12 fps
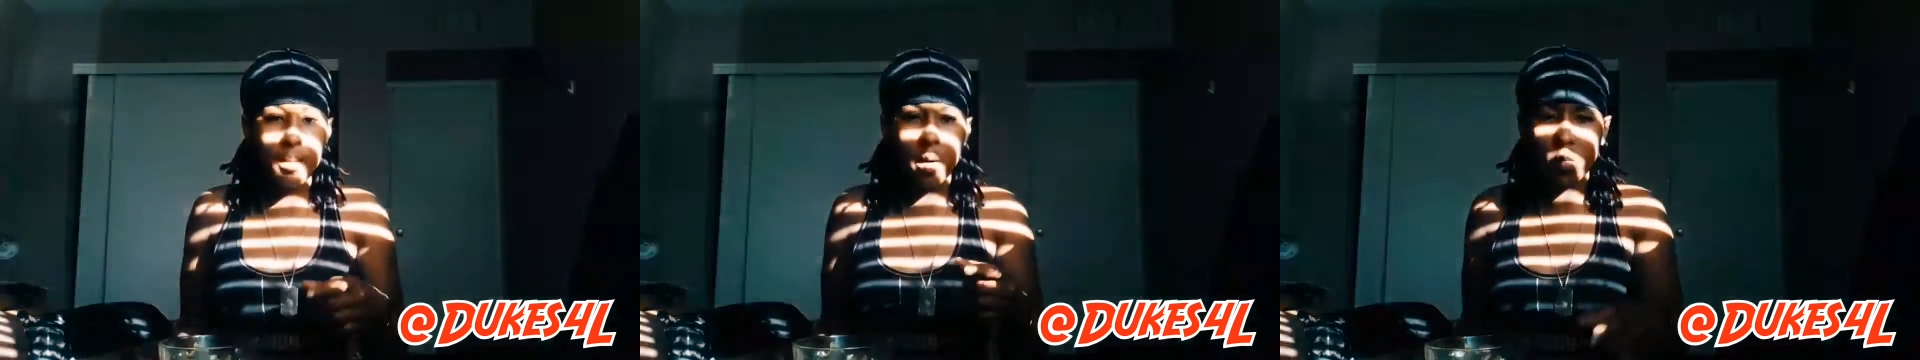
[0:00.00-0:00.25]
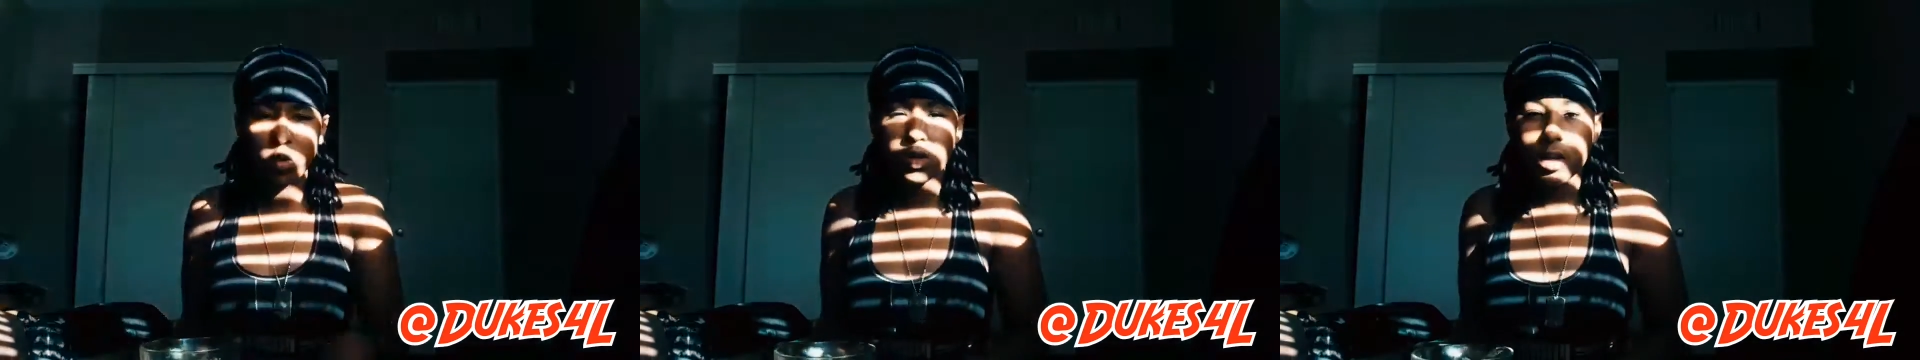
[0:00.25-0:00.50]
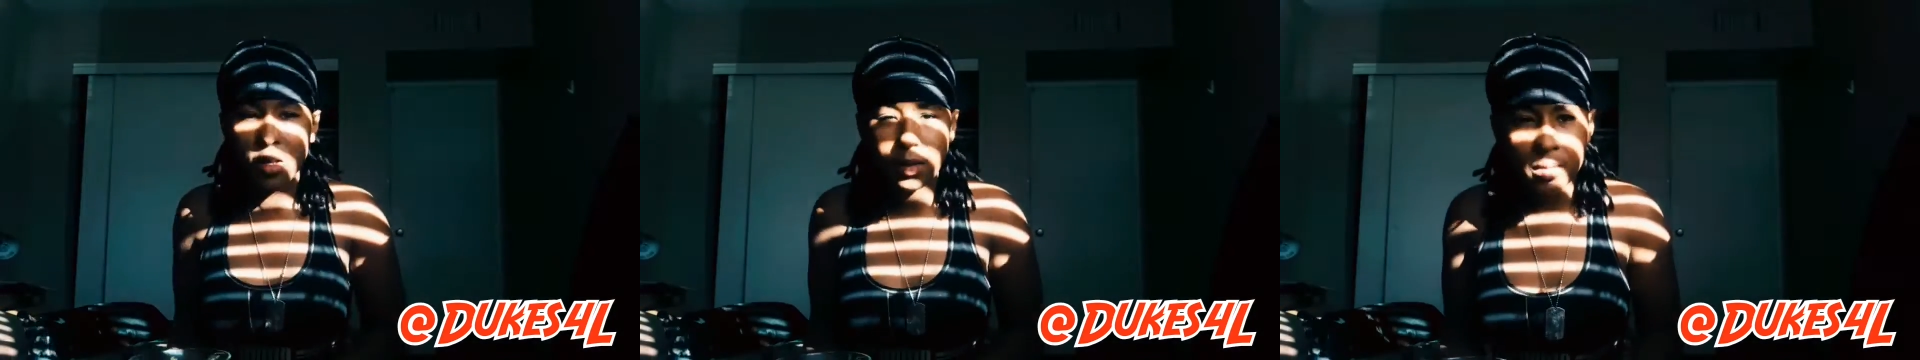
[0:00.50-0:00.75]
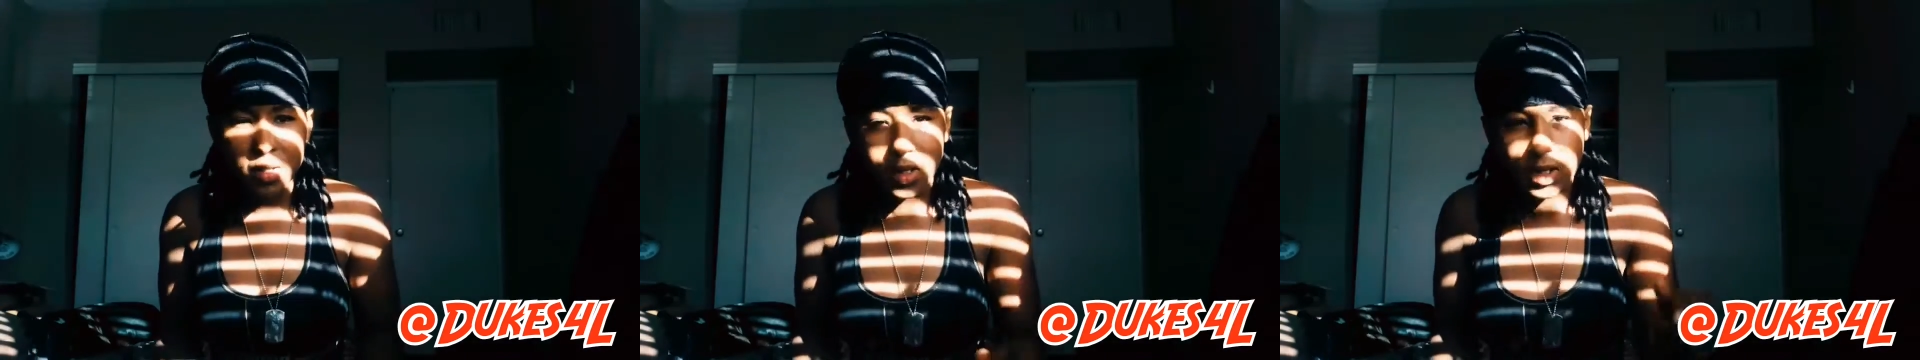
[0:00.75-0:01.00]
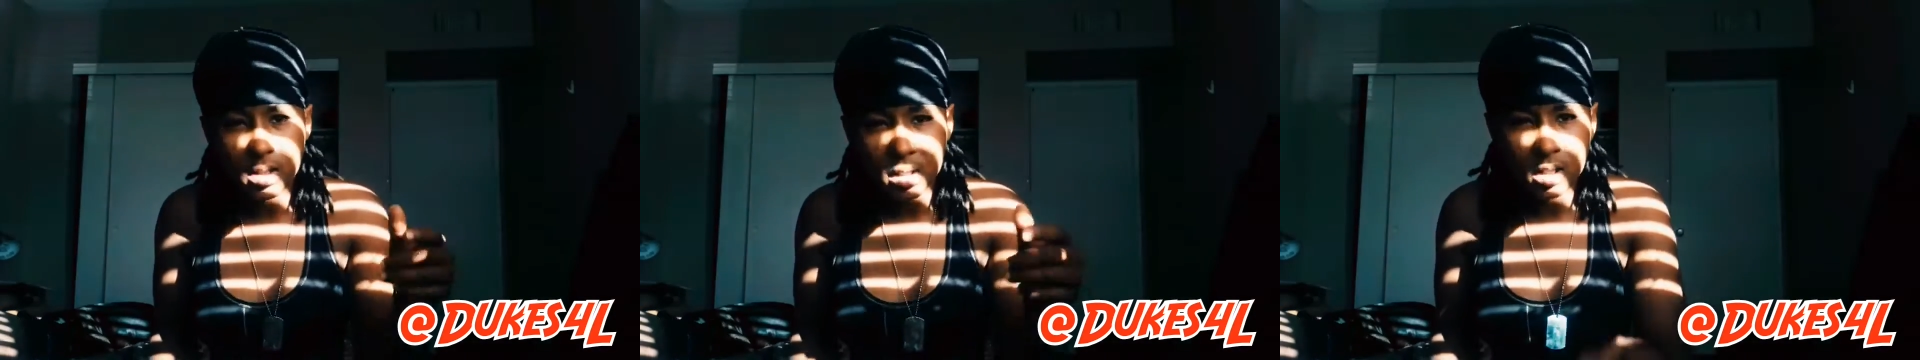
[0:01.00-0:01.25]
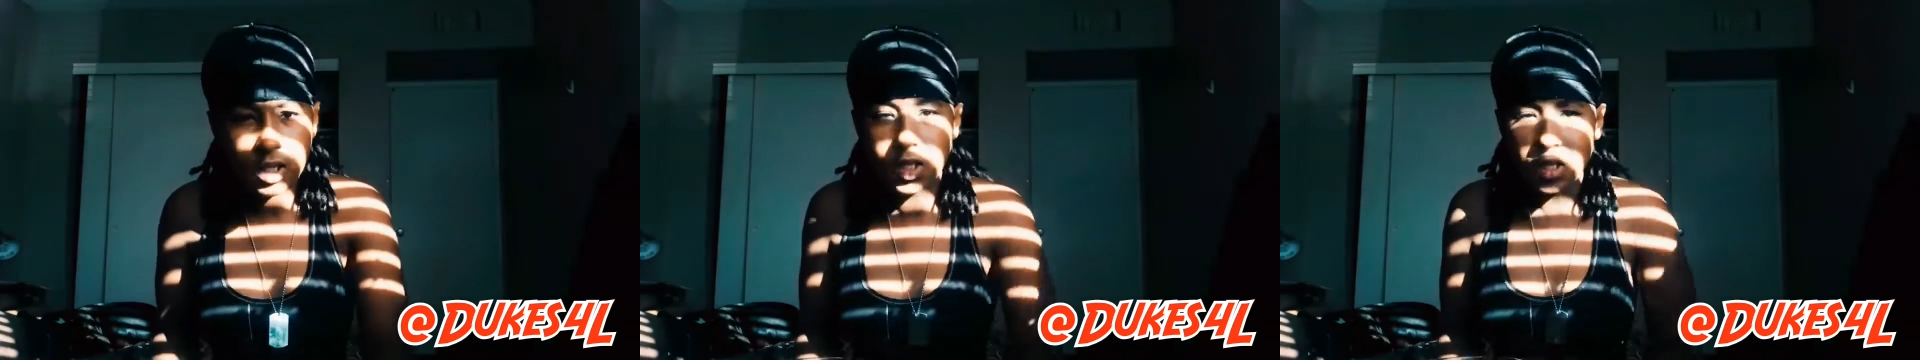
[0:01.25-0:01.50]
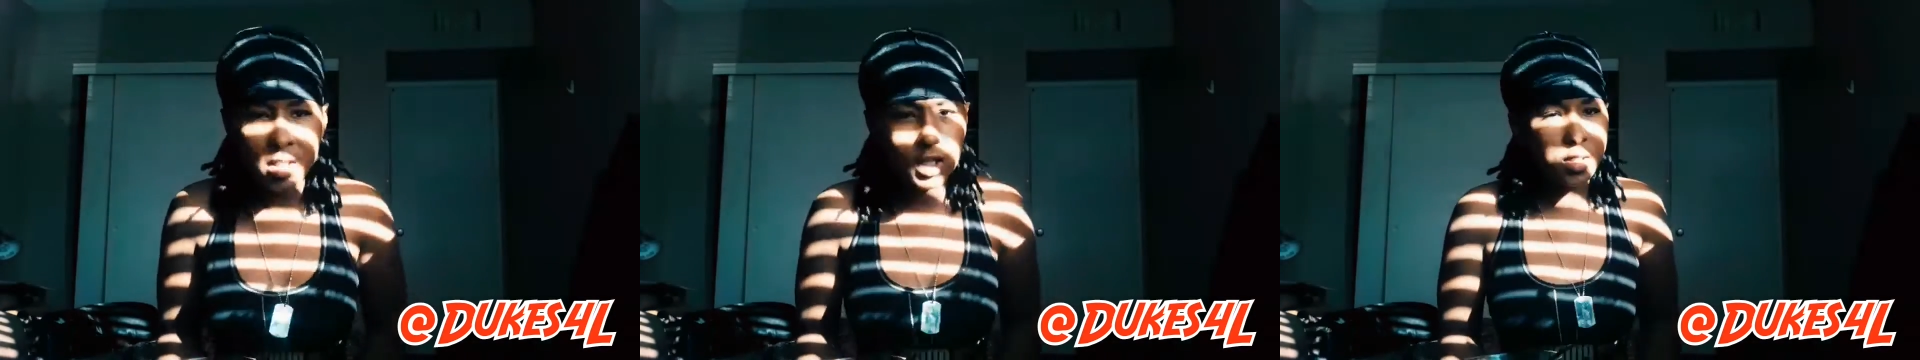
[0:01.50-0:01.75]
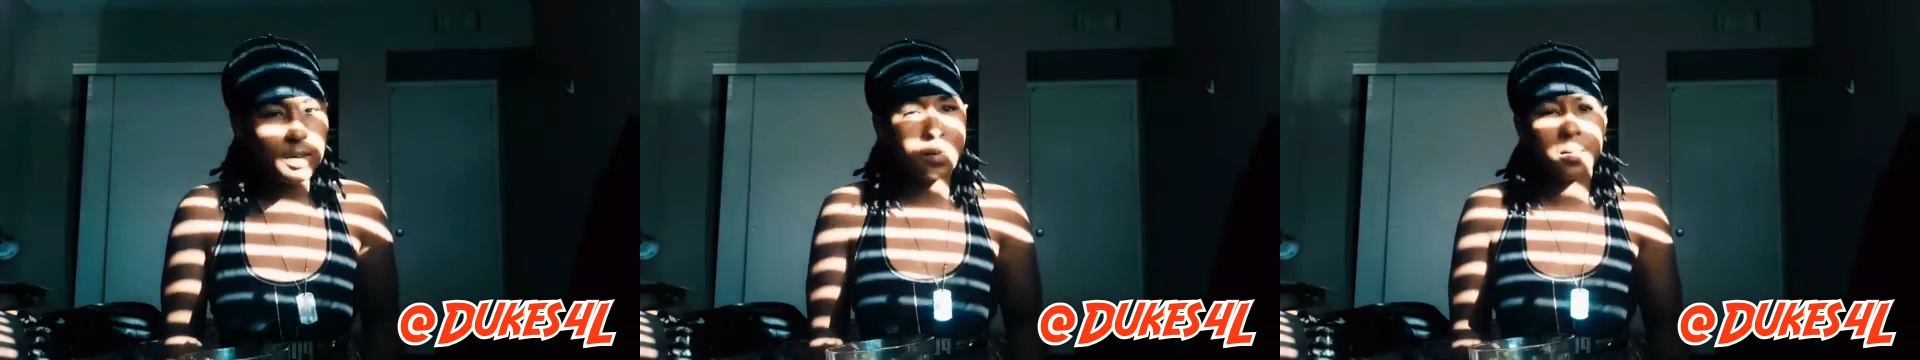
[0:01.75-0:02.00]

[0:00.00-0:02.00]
My real name is Denise